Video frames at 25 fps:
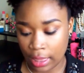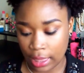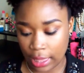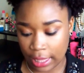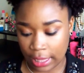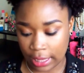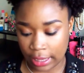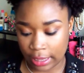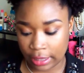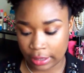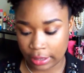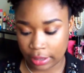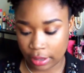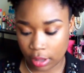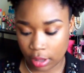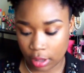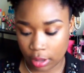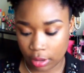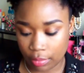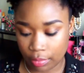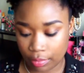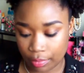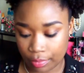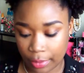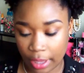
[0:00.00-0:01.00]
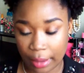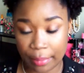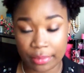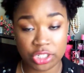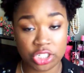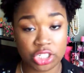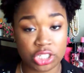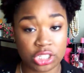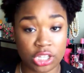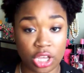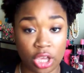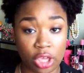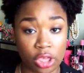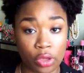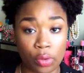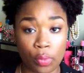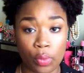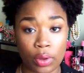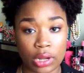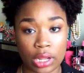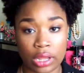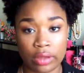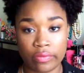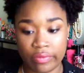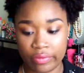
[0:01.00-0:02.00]
and I'm gonna just tell you
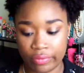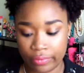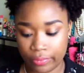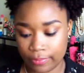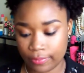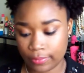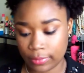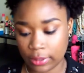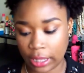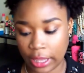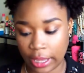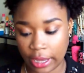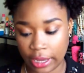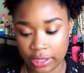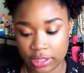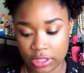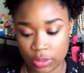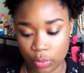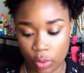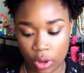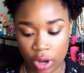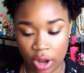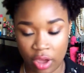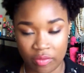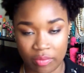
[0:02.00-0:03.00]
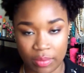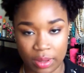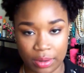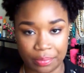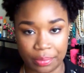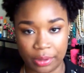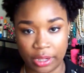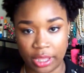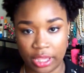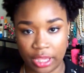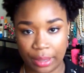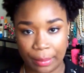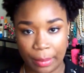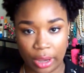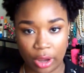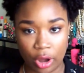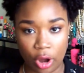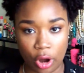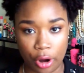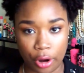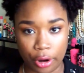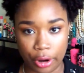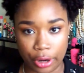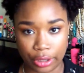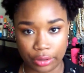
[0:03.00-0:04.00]
what I've liked and what I've been playing in my
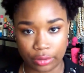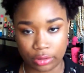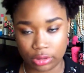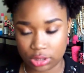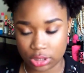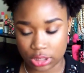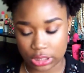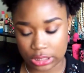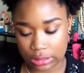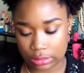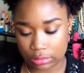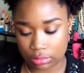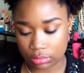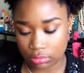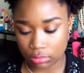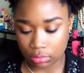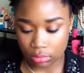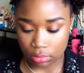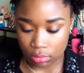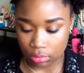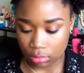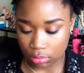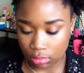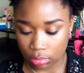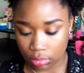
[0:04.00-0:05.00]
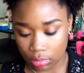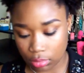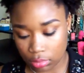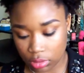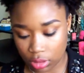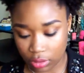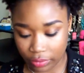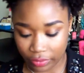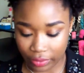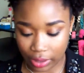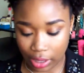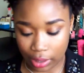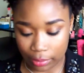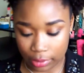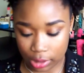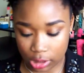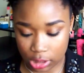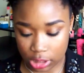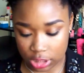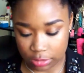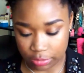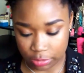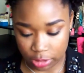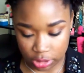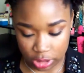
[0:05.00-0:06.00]
car, and just the
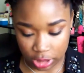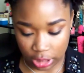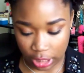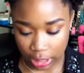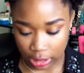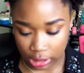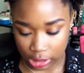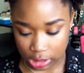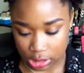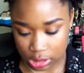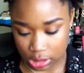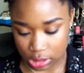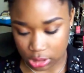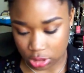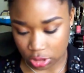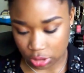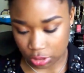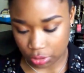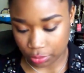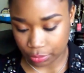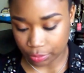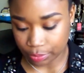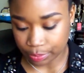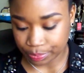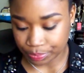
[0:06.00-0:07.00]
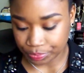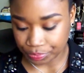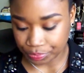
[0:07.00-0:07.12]
fabulous music I listen to.